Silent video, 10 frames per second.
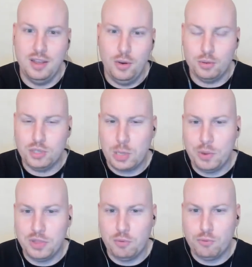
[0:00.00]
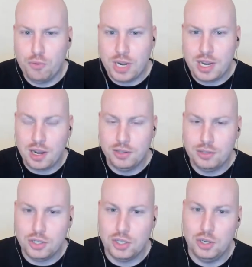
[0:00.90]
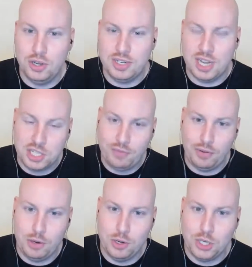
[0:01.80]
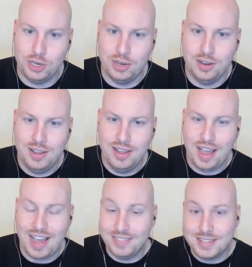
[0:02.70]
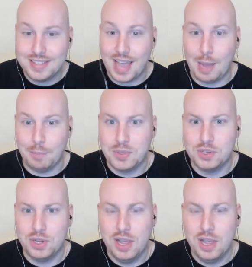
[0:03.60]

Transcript: or someone that really understood Dash Evolution and the dApps